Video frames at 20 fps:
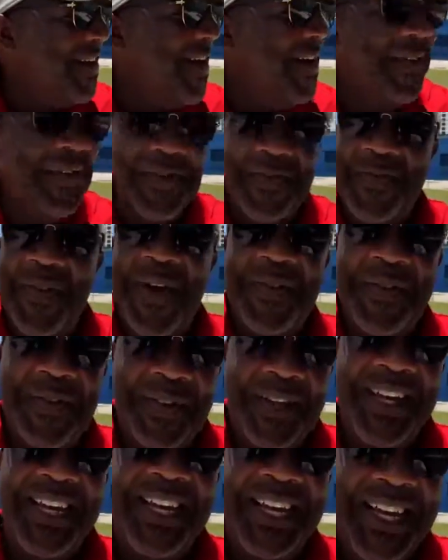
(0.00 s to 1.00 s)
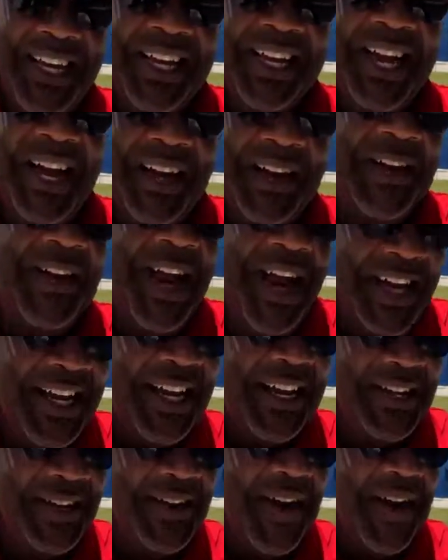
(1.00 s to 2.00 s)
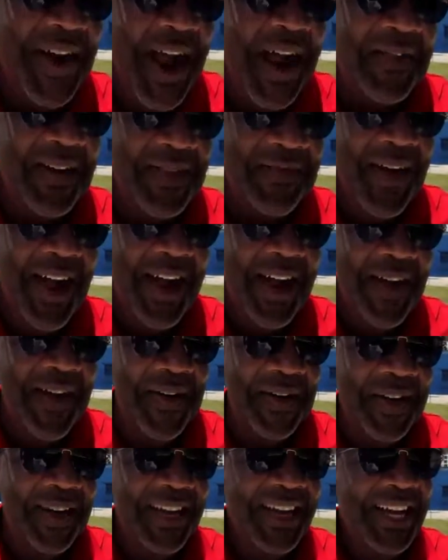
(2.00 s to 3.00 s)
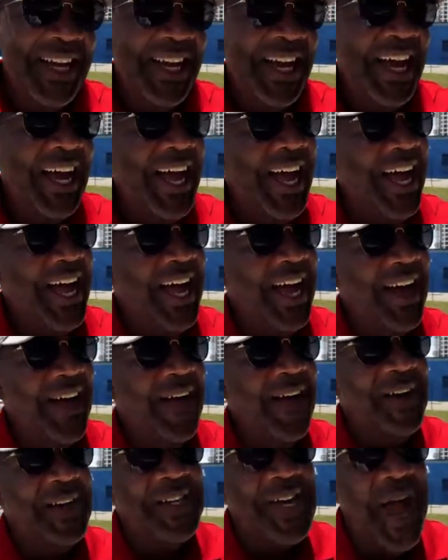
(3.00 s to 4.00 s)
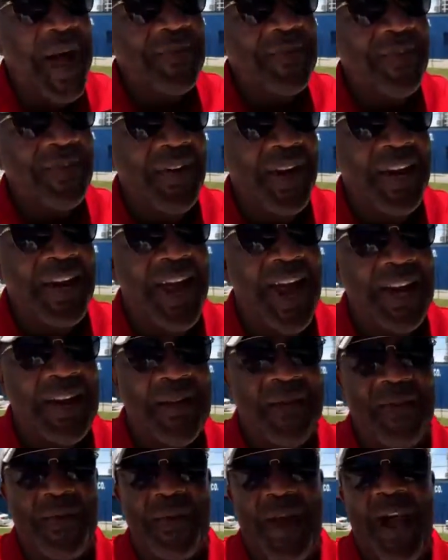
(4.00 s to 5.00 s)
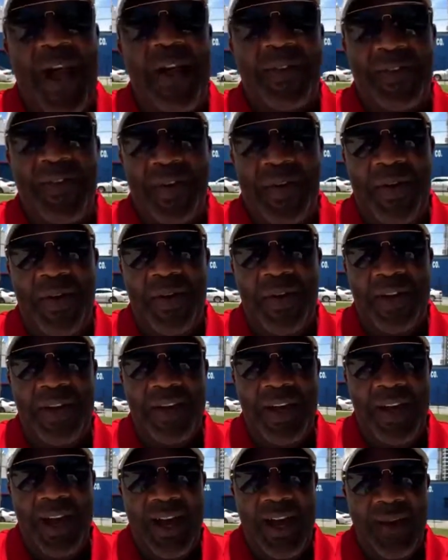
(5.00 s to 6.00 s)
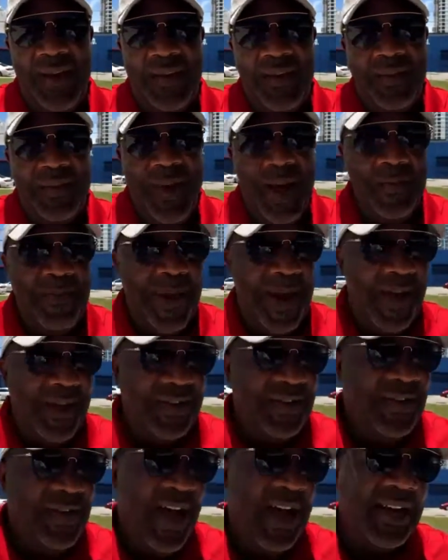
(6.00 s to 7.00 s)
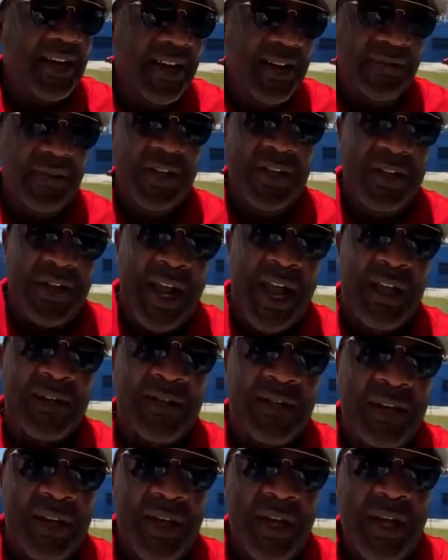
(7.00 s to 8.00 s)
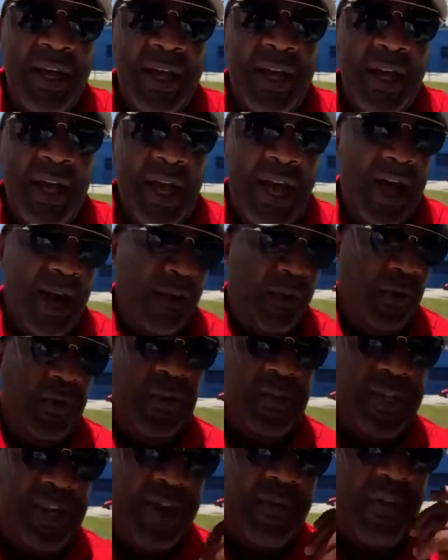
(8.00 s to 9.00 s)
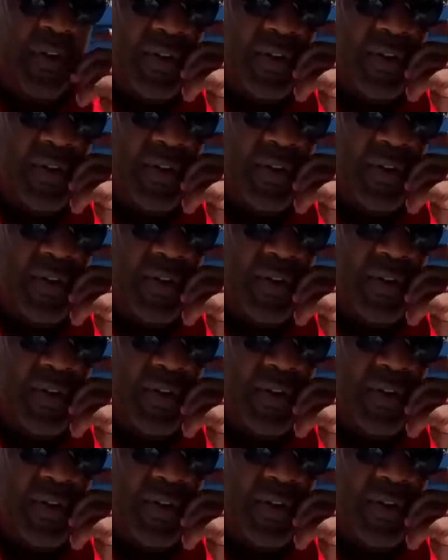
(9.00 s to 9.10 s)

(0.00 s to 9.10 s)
it was probably a good idea to start having my own. On top of it, I come from a household. My parents, John and Emily Jackson, just givers